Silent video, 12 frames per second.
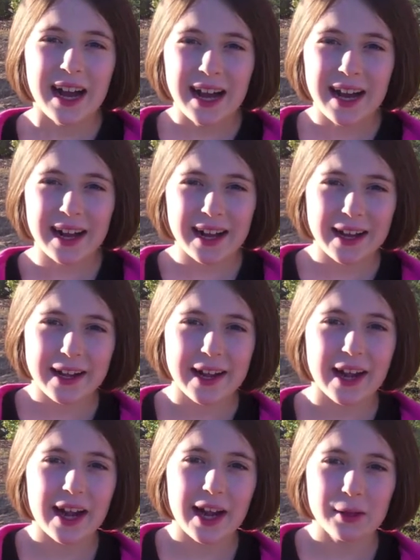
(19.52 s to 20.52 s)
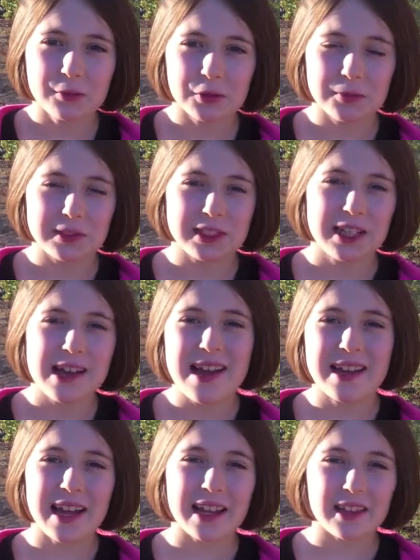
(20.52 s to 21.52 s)
Hi, I'm Ruby,
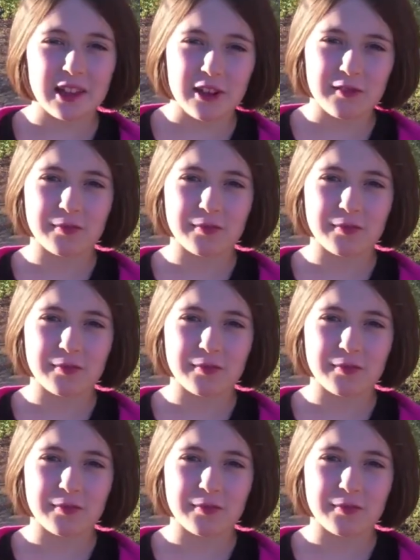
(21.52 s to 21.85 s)
and I love